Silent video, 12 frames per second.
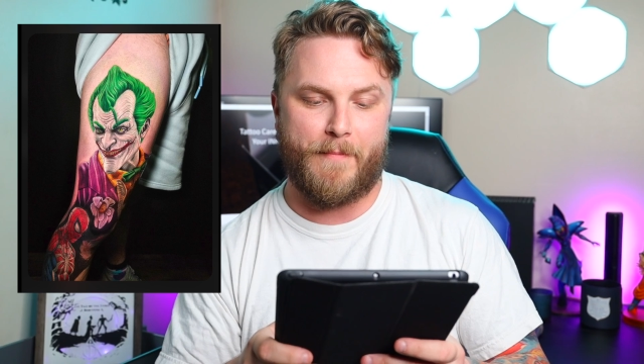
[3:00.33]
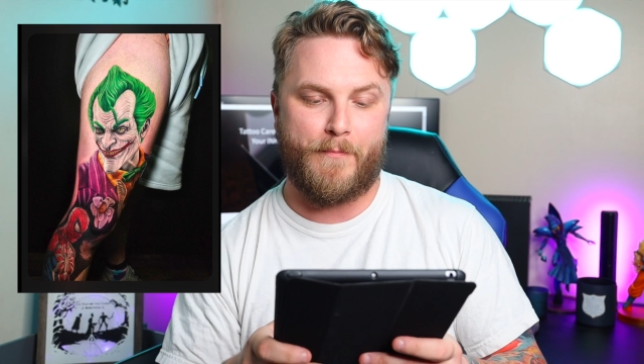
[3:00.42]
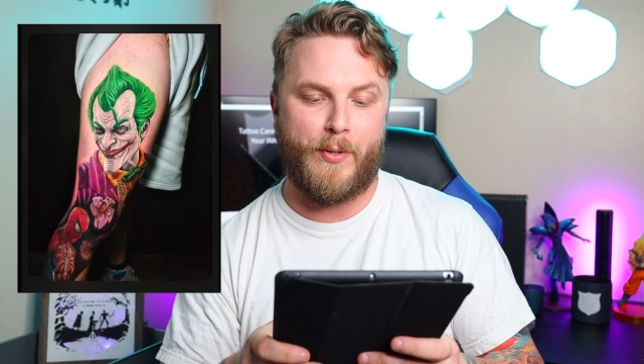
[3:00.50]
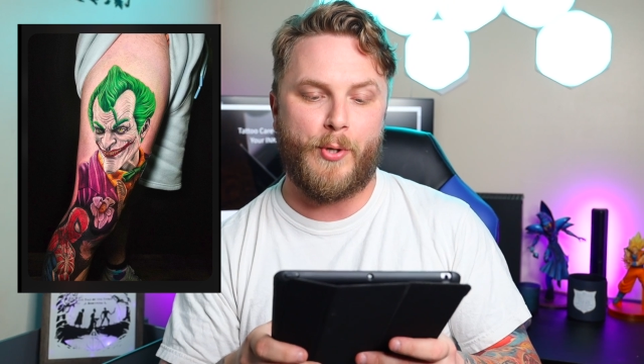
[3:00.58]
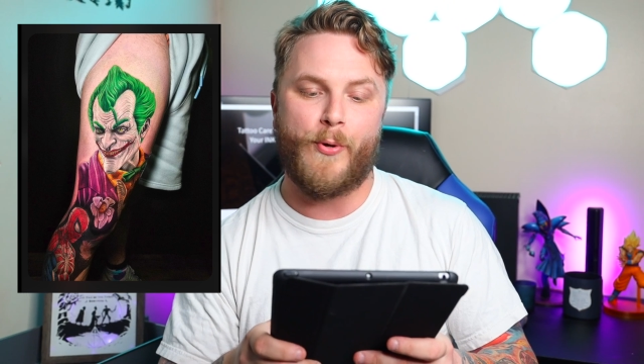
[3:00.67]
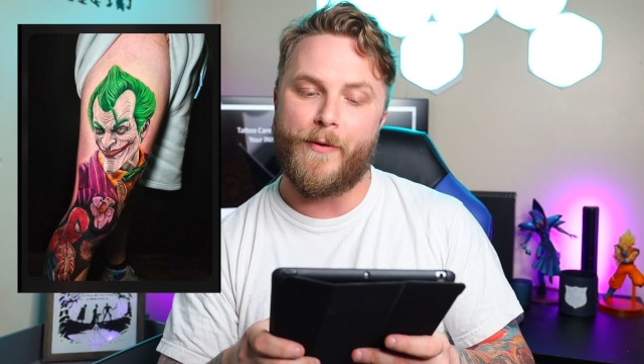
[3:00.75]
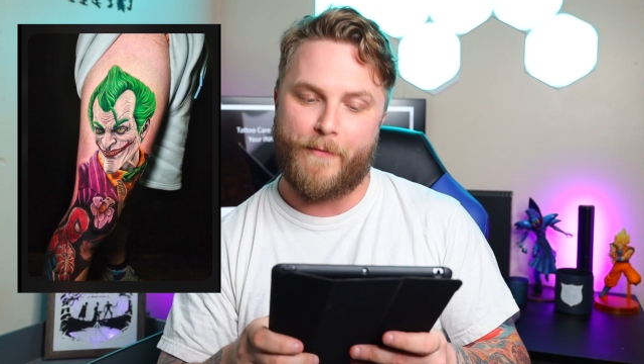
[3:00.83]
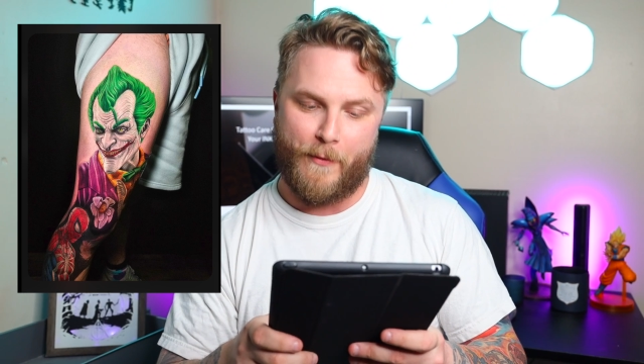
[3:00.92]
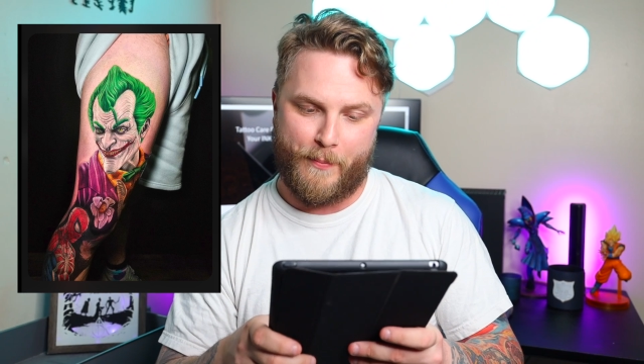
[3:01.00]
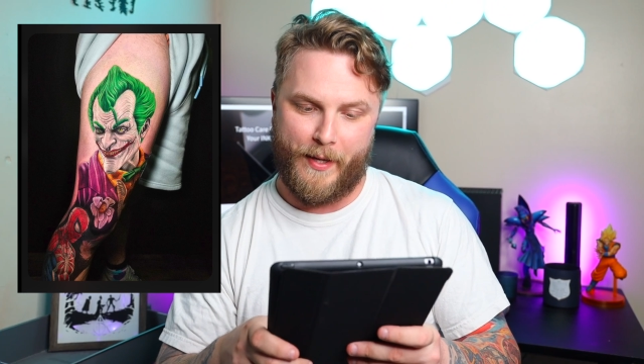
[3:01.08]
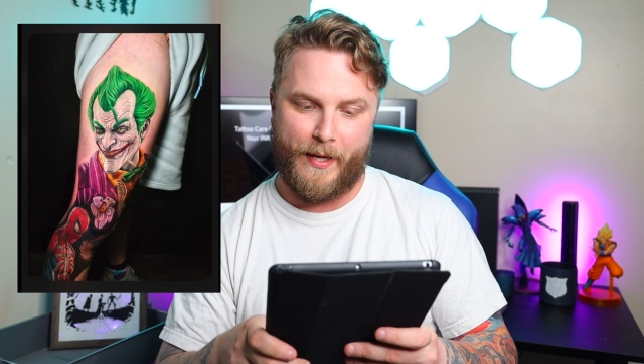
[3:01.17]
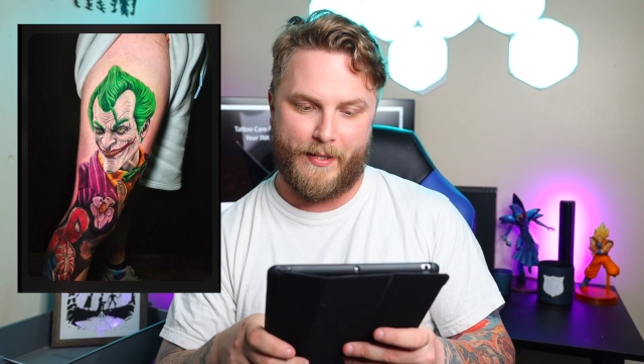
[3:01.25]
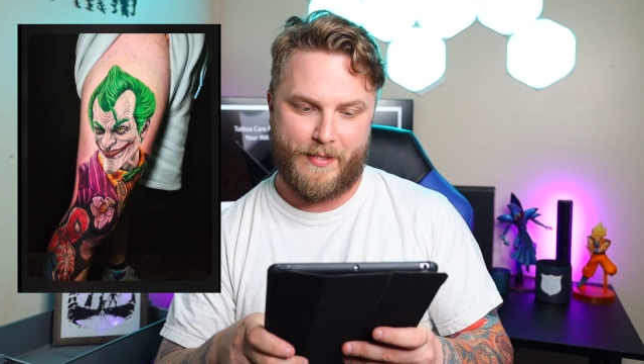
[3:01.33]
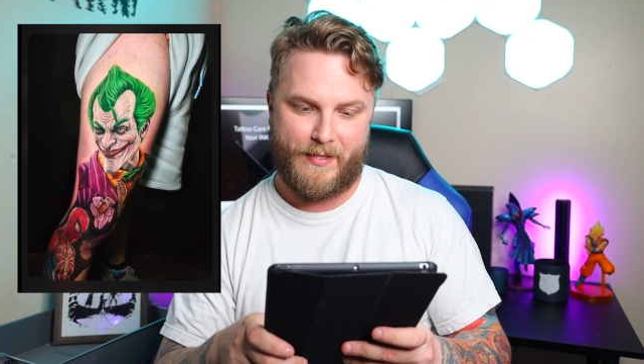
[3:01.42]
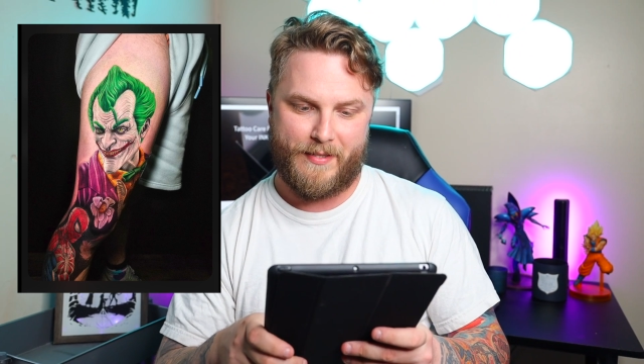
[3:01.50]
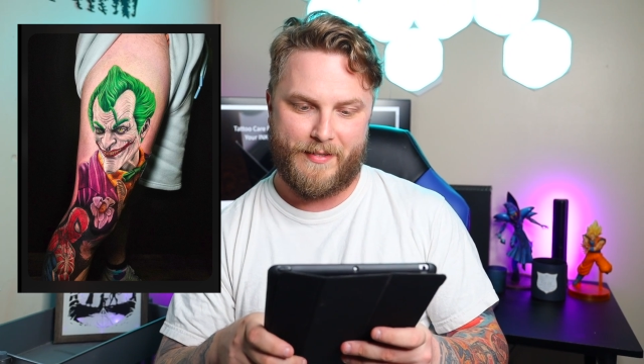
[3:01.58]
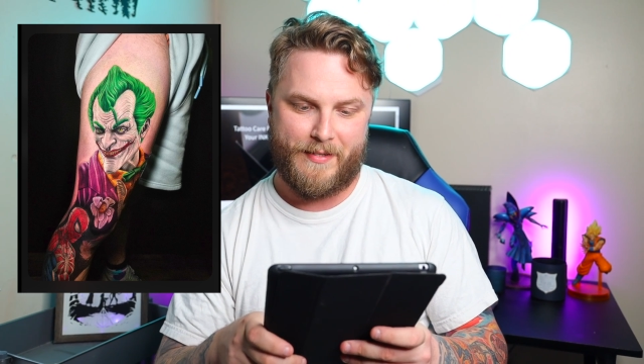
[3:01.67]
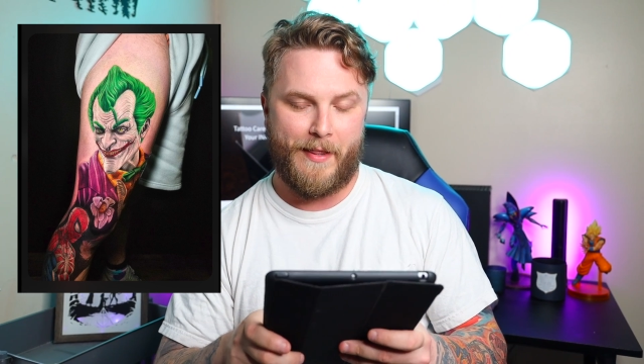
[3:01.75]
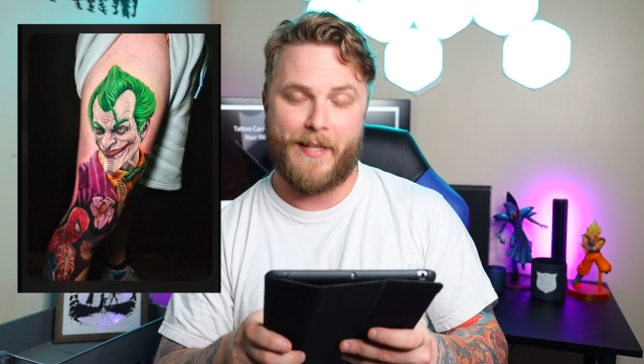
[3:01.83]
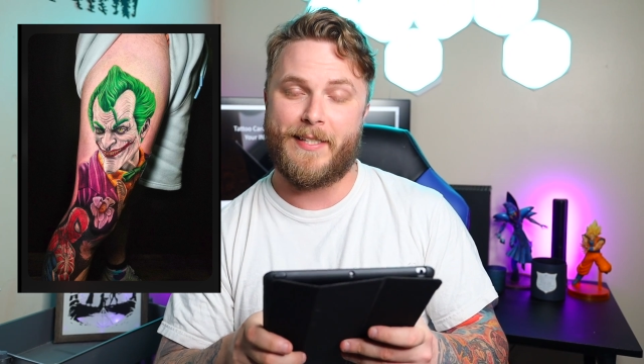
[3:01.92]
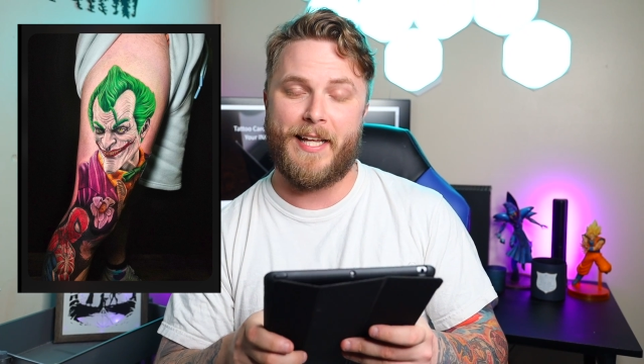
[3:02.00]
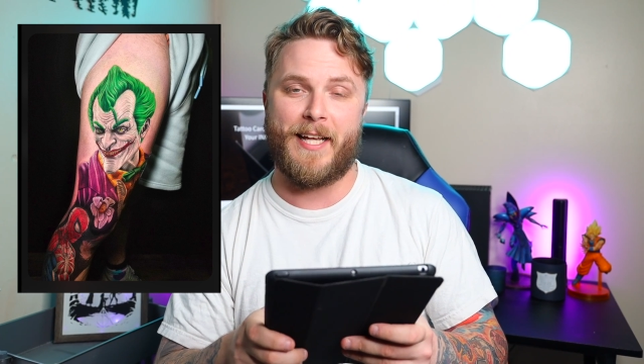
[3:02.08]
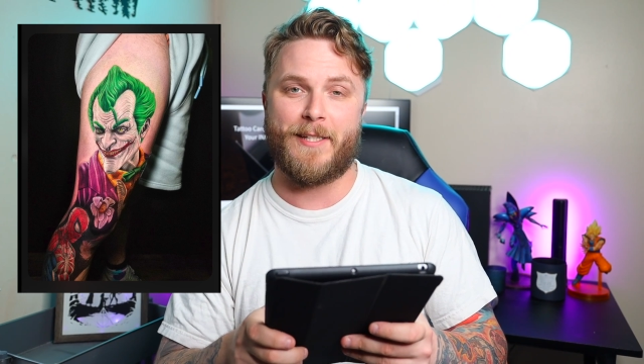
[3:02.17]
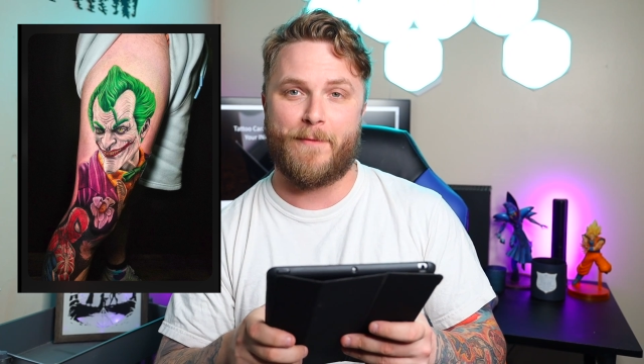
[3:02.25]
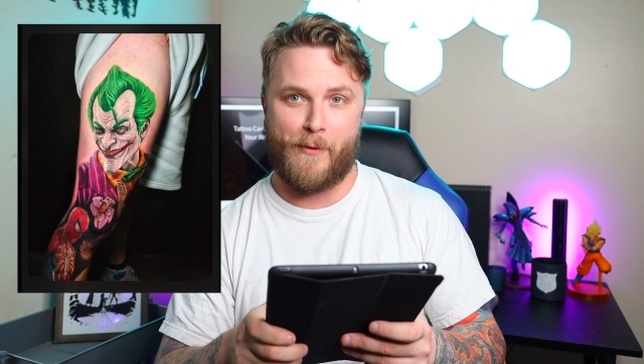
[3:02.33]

a beautiful piece. This thing is